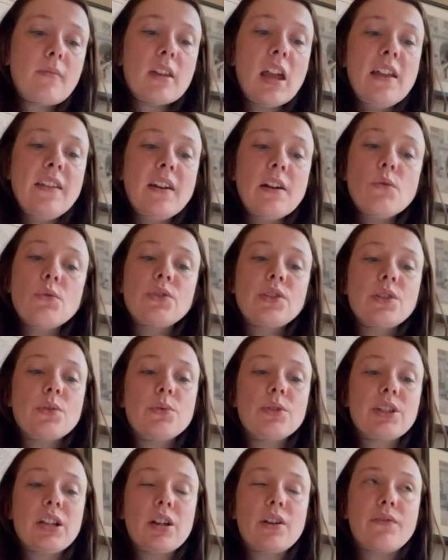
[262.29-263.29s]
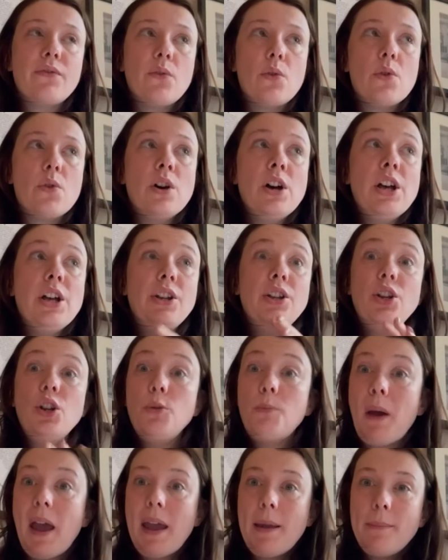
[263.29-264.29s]
And then I also want to look for
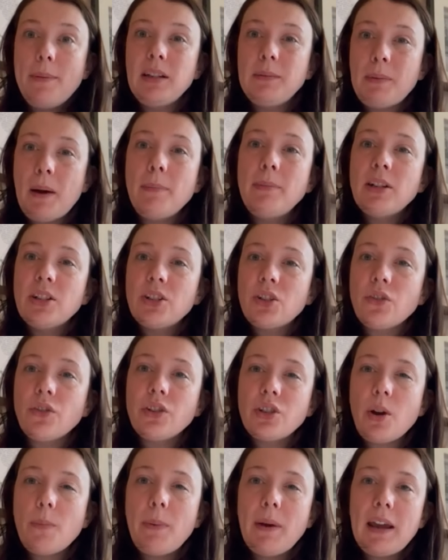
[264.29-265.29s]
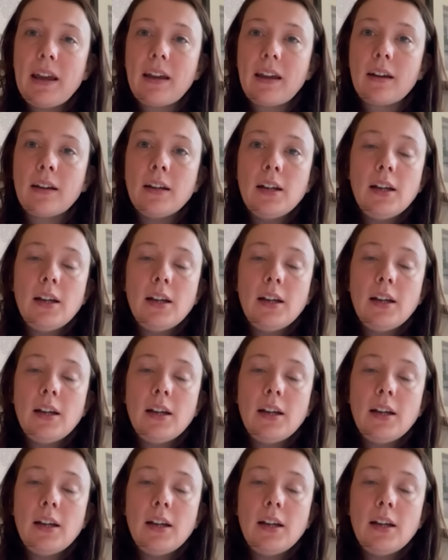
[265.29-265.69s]
new papers published on the topic.